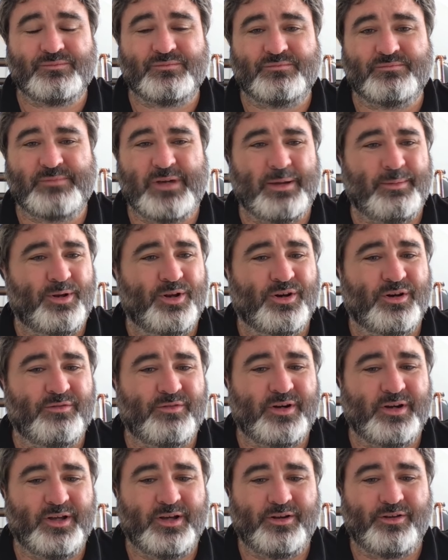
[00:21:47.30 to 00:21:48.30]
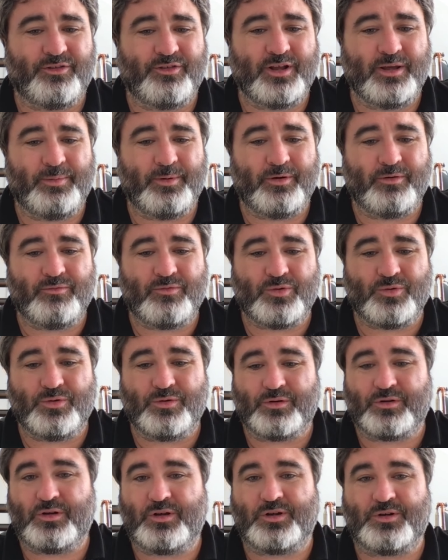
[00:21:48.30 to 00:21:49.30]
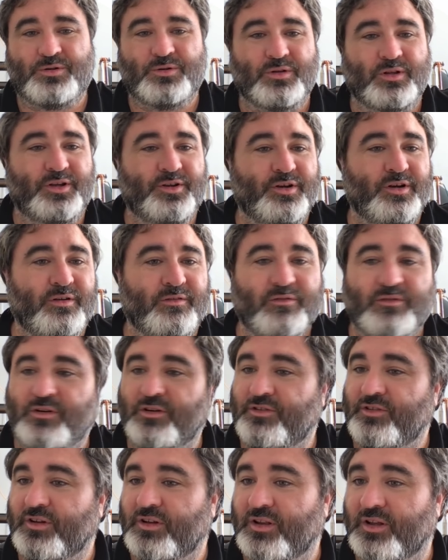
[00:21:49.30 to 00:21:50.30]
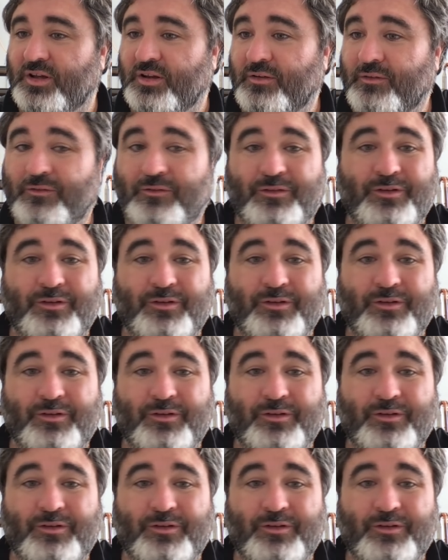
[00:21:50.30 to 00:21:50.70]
Maybe not running under Snappy Run. Oh, cool, I don't. Nice and clean.